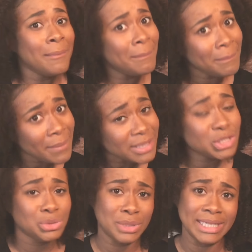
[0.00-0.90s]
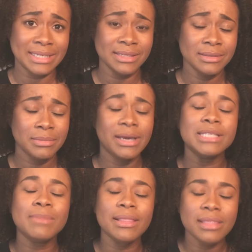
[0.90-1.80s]
must read,
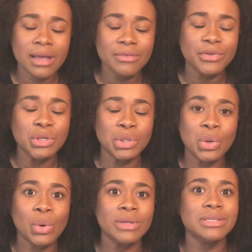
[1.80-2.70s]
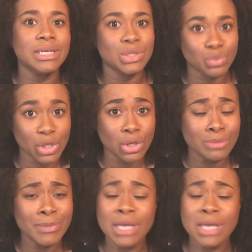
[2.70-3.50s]
because my love for unicorns is real.